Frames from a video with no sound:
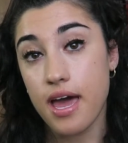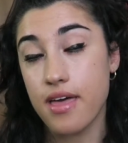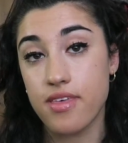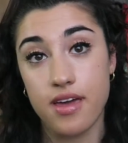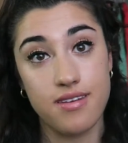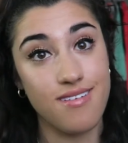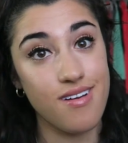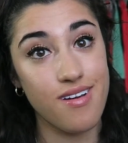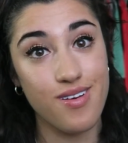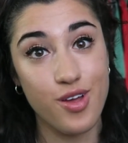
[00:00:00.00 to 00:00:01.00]
And then
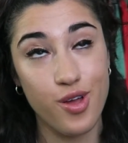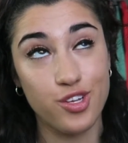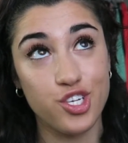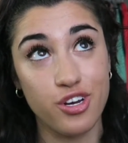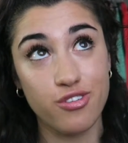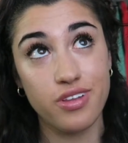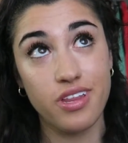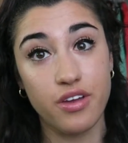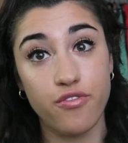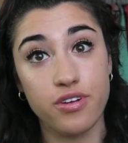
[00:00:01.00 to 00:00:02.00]
generally,
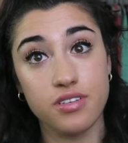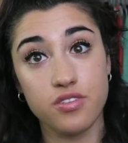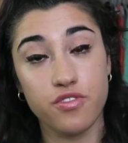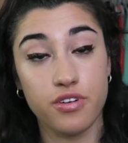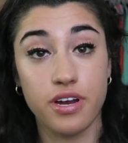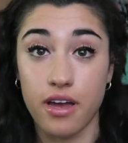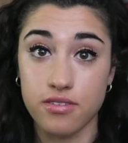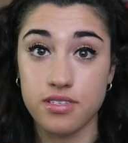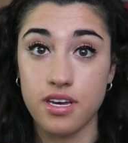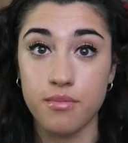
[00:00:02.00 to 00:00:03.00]
like for instance, for
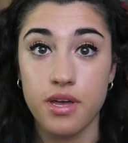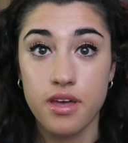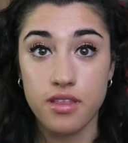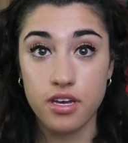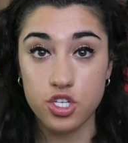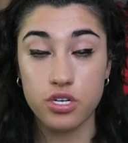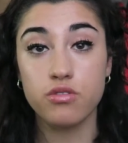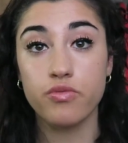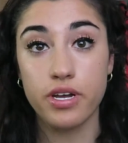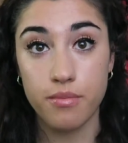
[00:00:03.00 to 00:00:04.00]
calcium, the
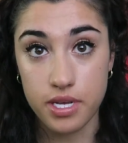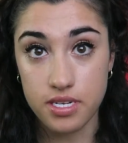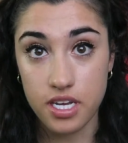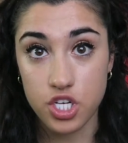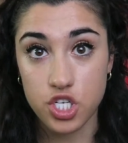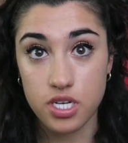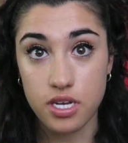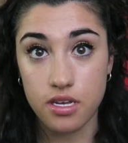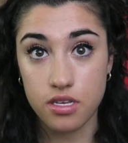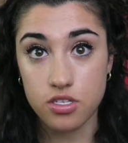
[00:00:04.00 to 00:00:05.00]
general recommendation
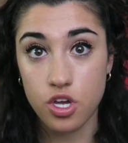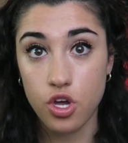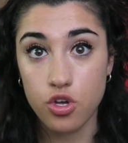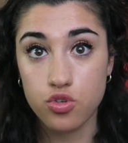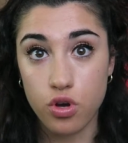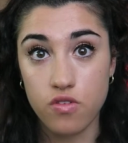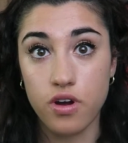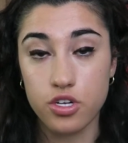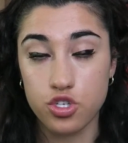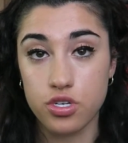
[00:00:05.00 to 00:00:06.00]
is
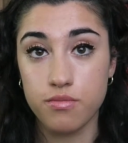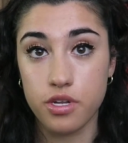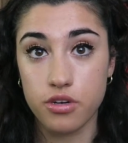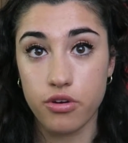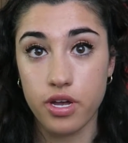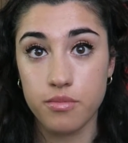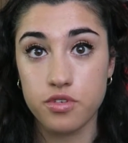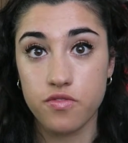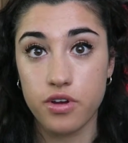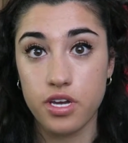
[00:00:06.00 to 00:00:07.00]
1200
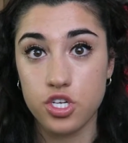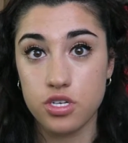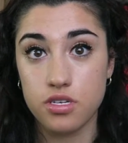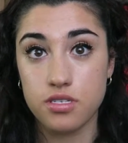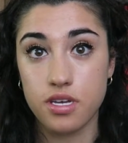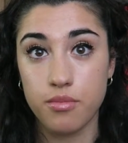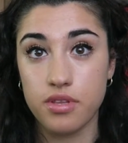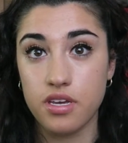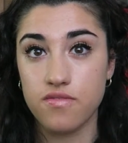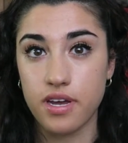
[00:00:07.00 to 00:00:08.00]
milligrams for mm. ages, I
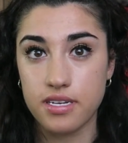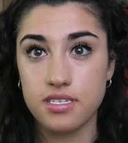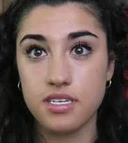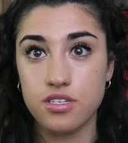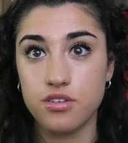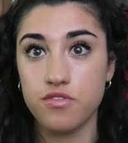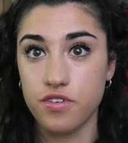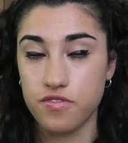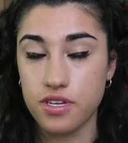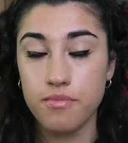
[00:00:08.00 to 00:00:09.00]
believe, 19 to
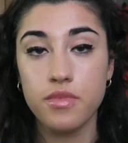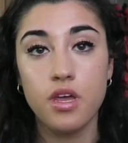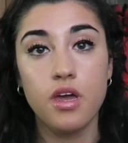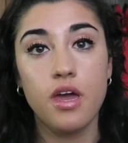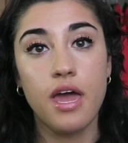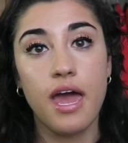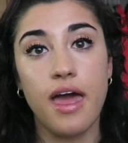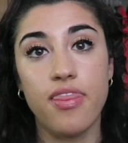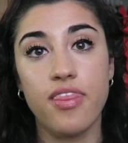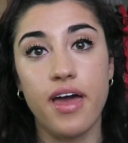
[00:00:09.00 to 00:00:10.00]
50.
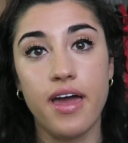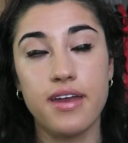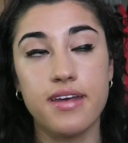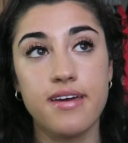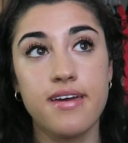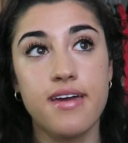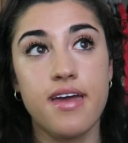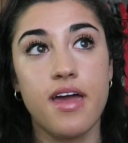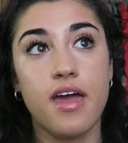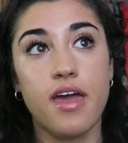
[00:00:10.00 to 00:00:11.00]
And then
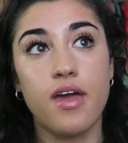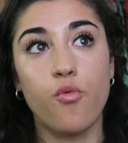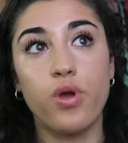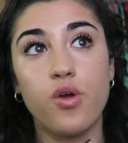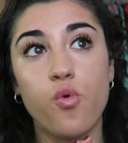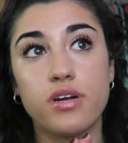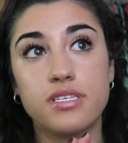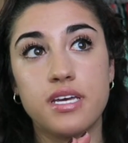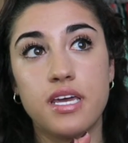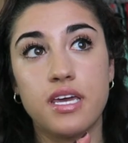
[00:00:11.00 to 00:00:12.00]
we want
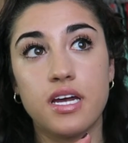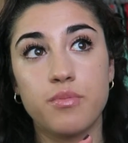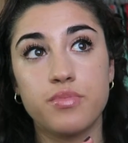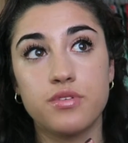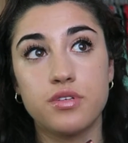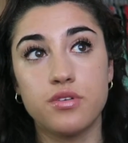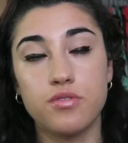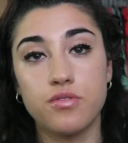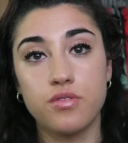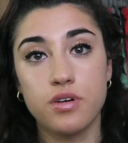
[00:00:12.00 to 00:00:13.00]
to take it up
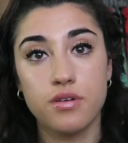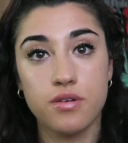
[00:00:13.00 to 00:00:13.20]
to,